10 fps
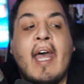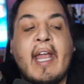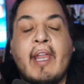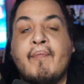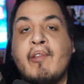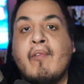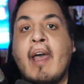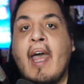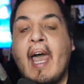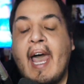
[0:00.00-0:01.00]
And if you
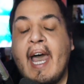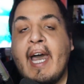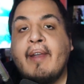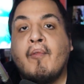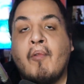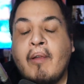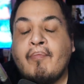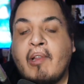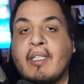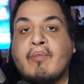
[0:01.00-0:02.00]
add
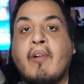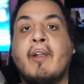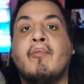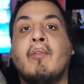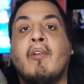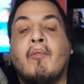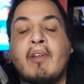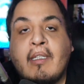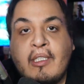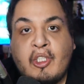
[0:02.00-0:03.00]
1+1 with what
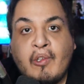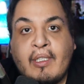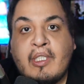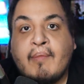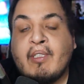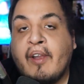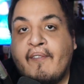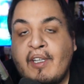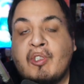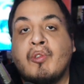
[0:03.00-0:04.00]
Weekly Shonen Jump's
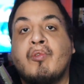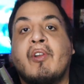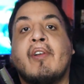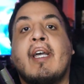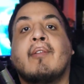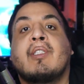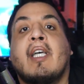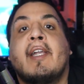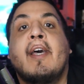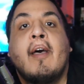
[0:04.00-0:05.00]
unofficial Twitter account
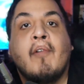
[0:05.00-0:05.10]
said